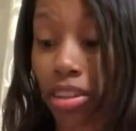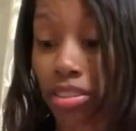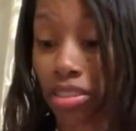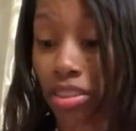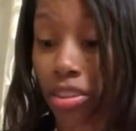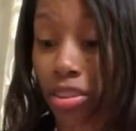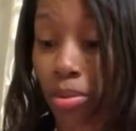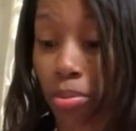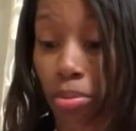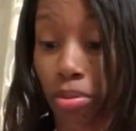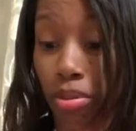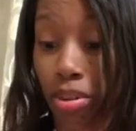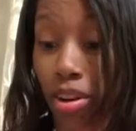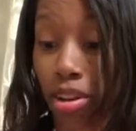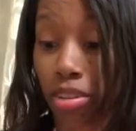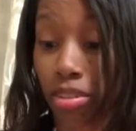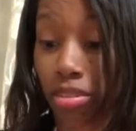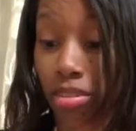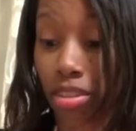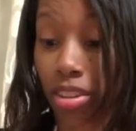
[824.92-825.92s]
That's a good
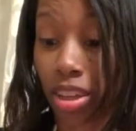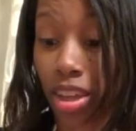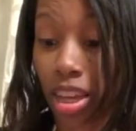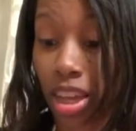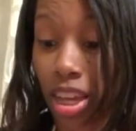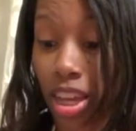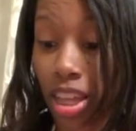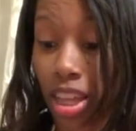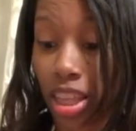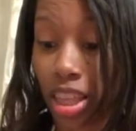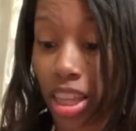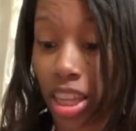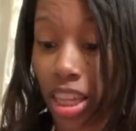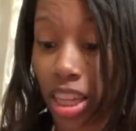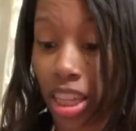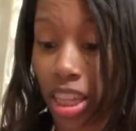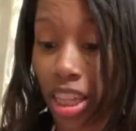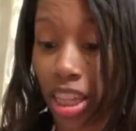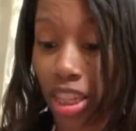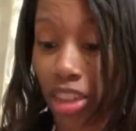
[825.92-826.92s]
price. The
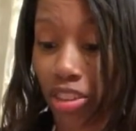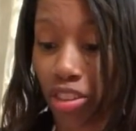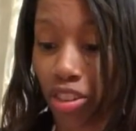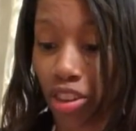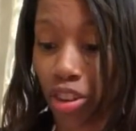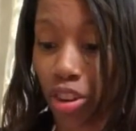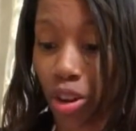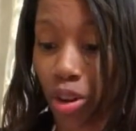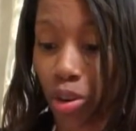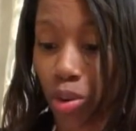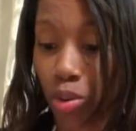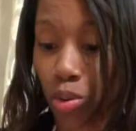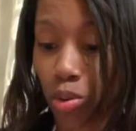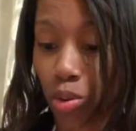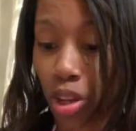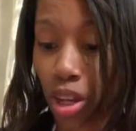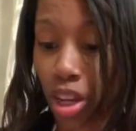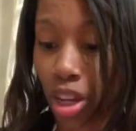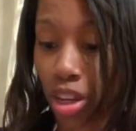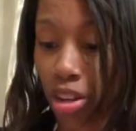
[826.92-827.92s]
Elise
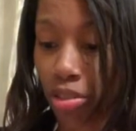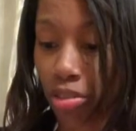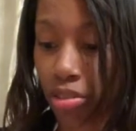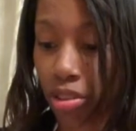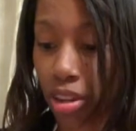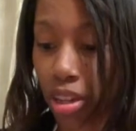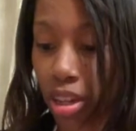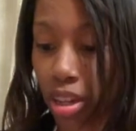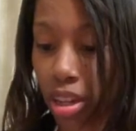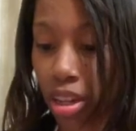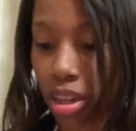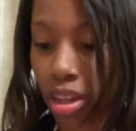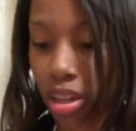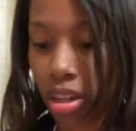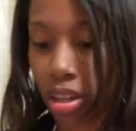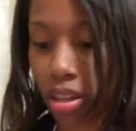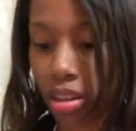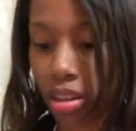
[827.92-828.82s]
Gold Earring.